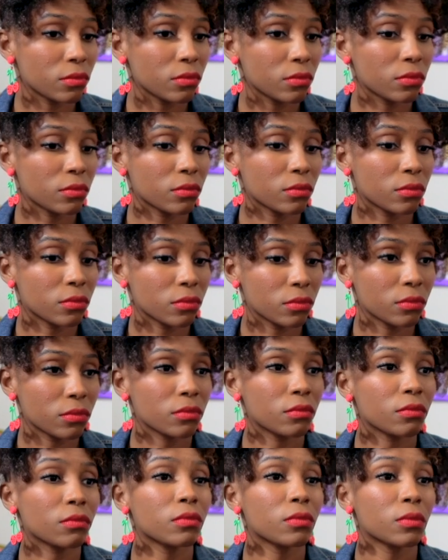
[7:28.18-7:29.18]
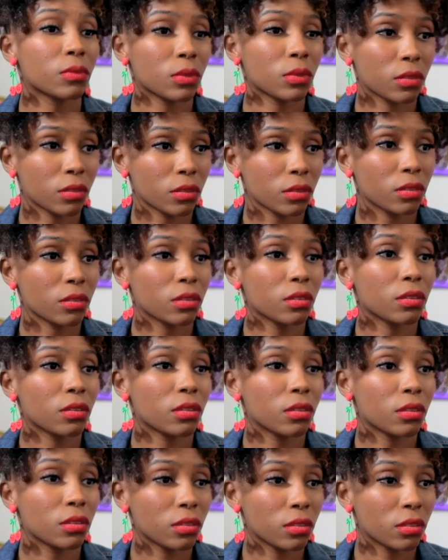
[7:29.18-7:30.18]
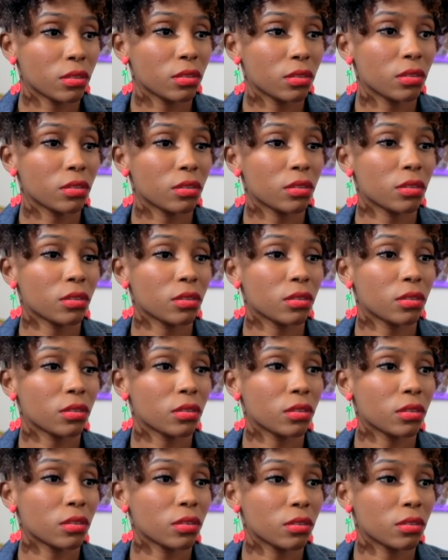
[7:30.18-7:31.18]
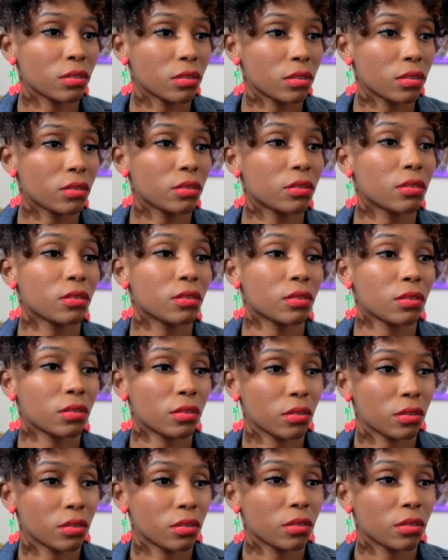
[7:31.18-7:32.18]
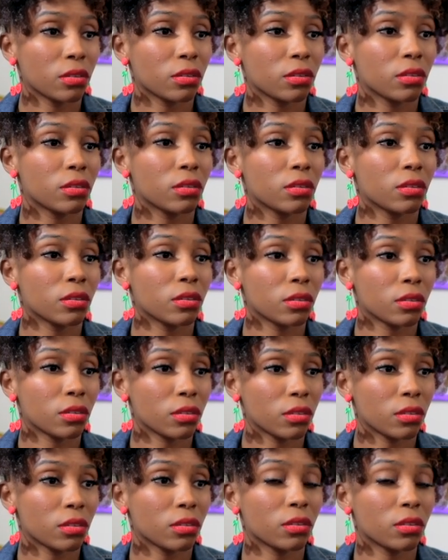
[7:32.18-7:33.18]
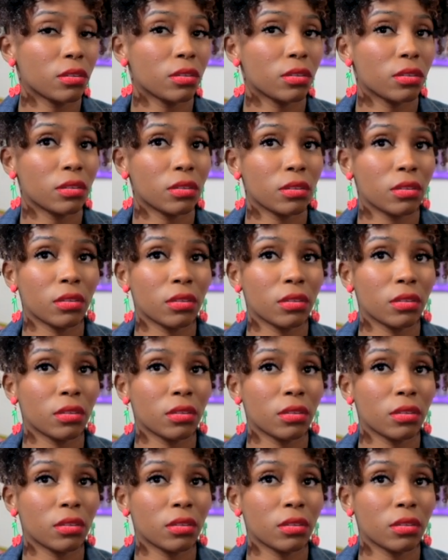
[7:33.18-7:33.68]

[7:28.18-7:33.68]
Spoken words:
This person isn't speaking.